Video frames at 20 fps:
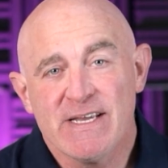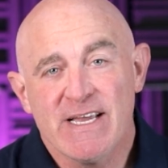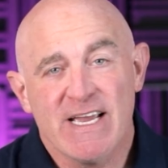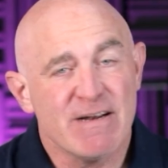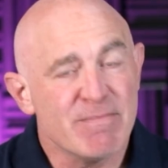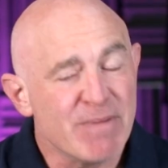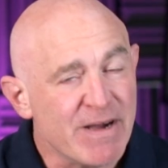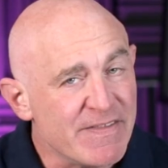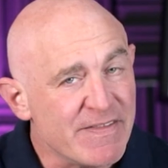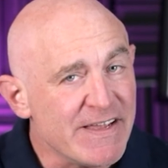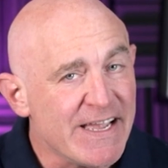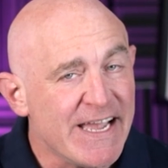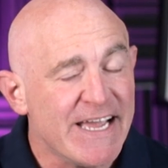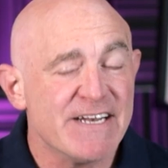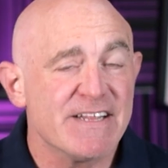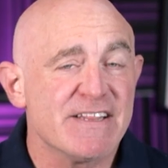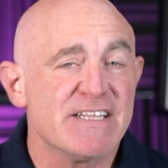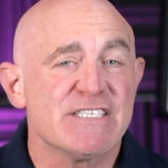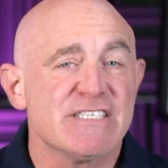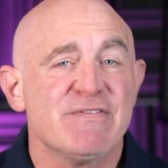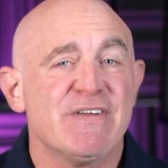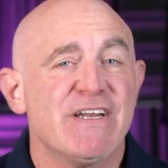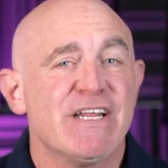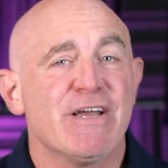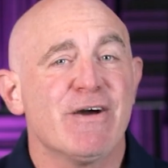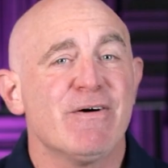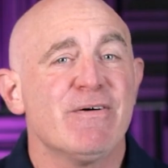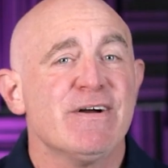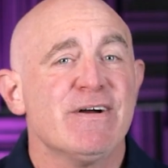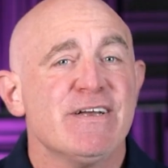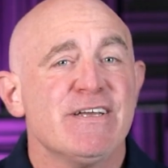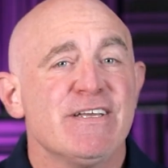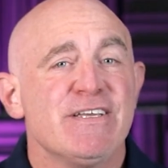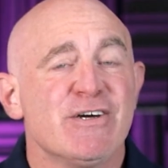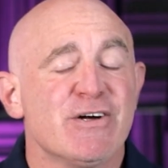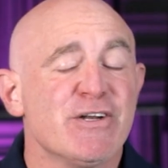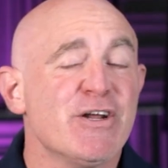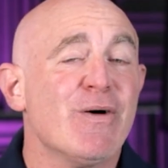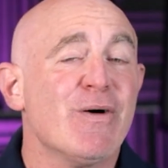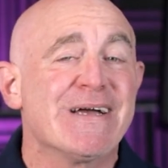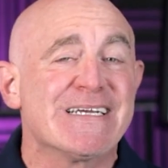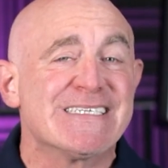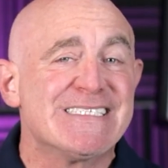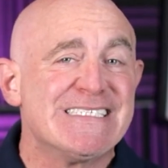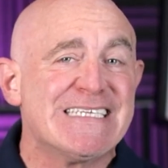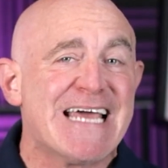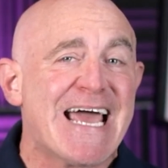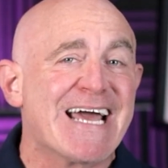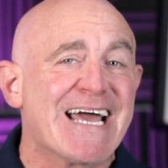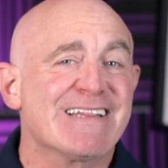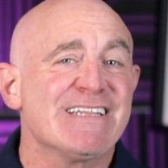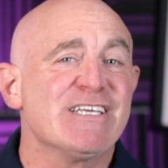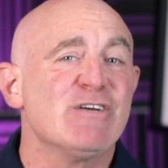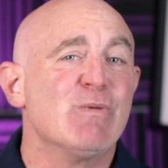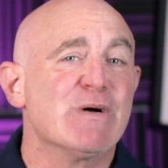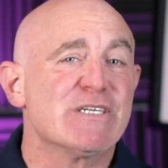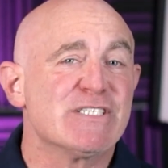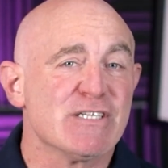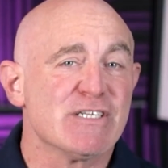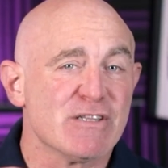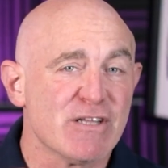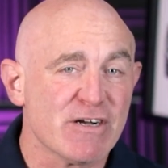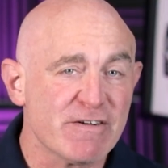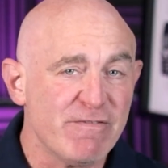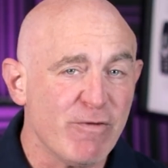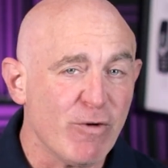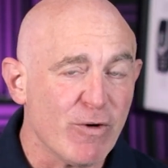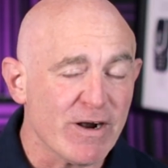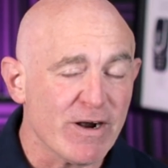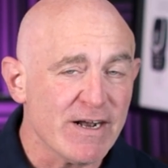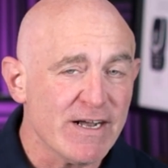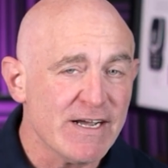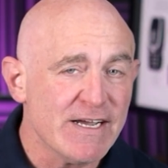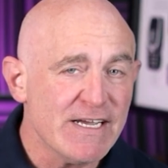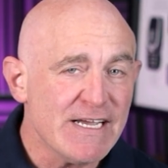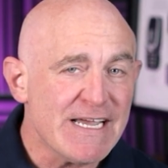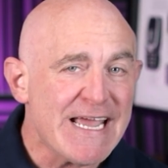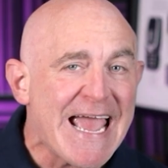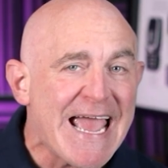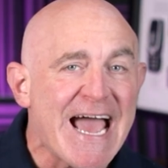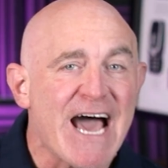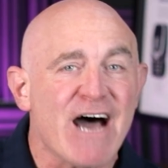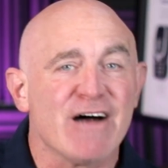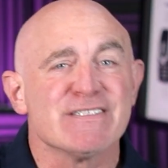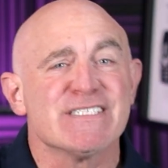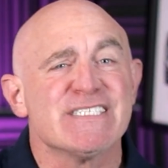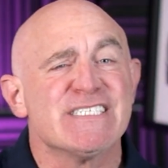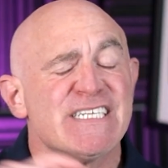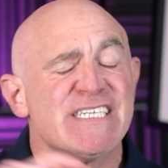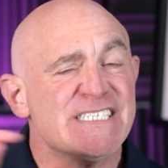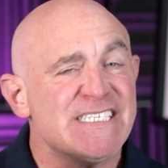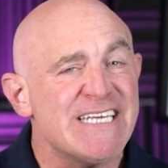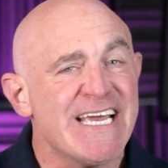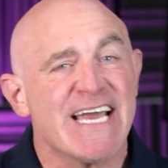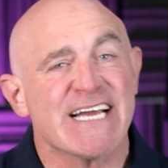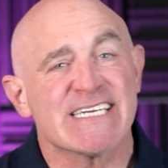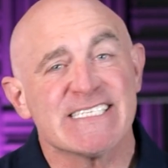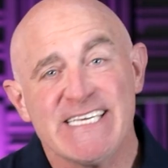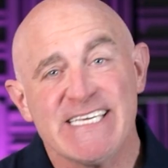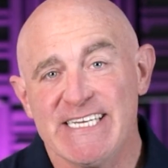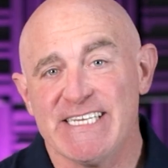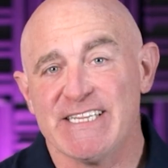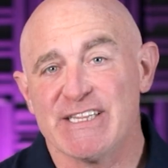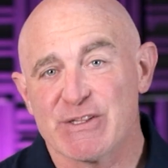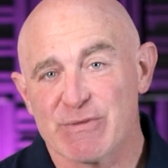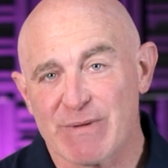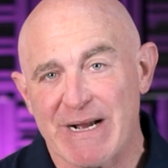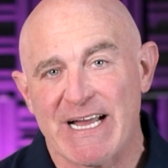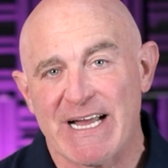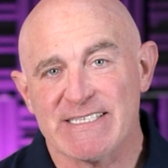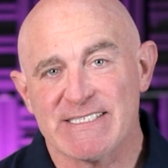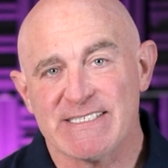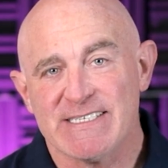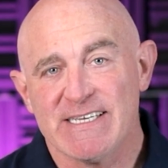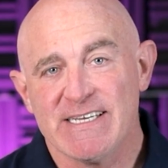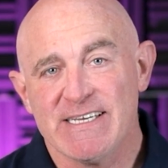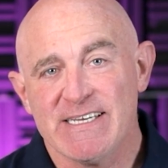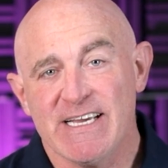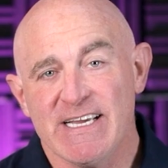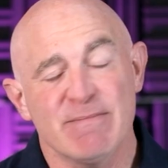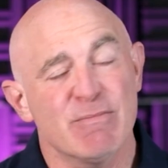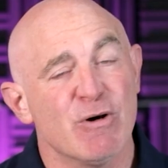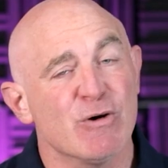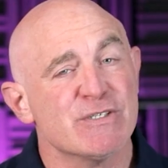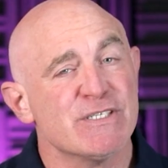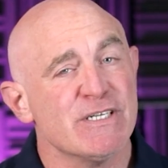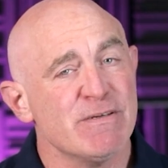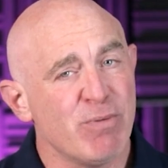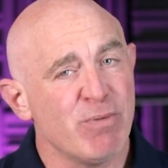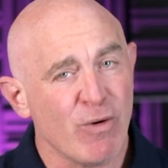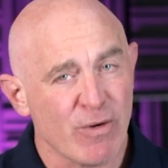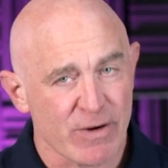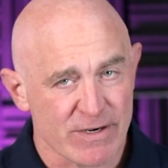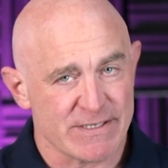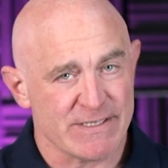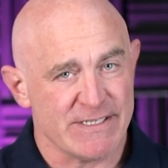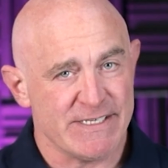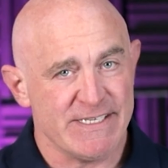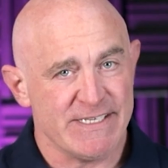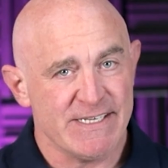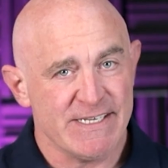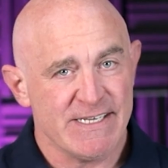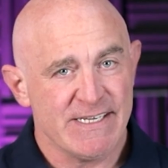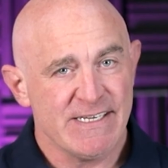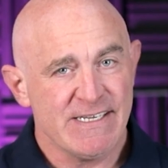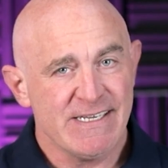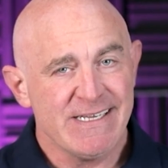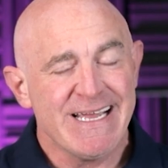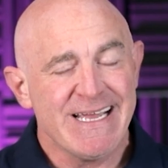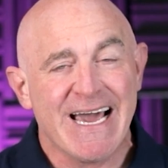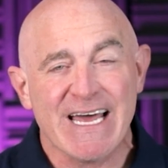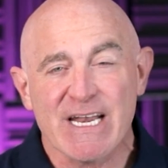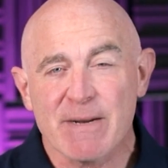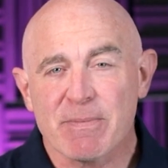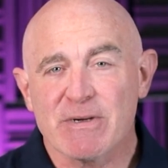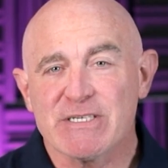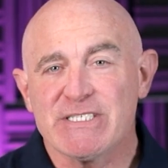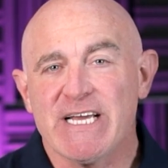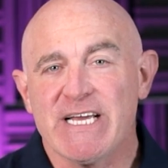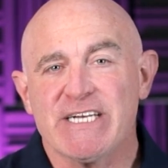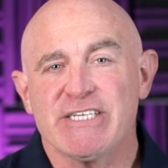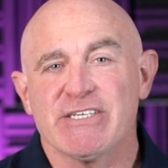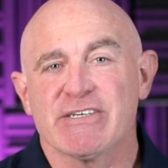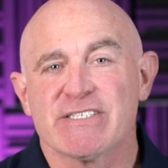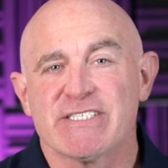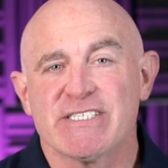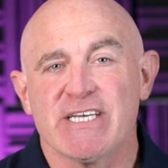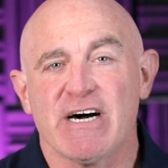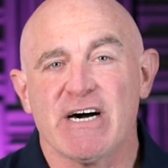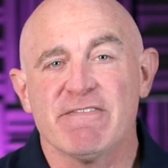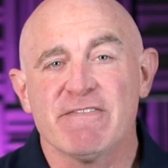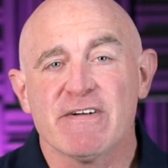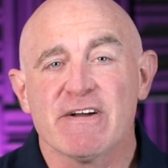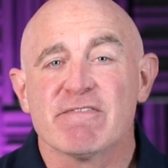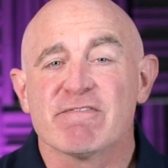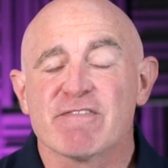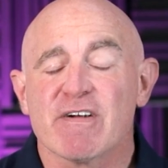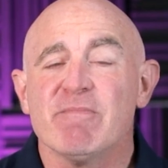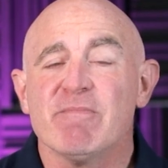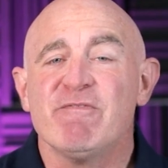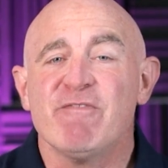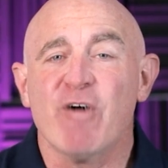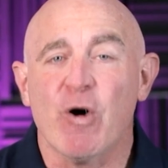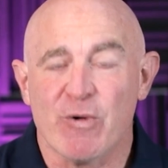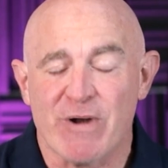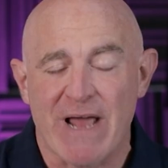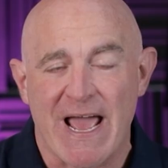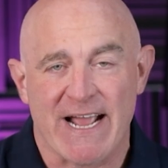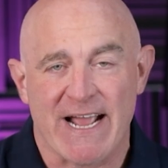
And by the end of this video, you'll know exactly what to look for, how to detect hidden threats, and most importantly, how to protect yourself from phone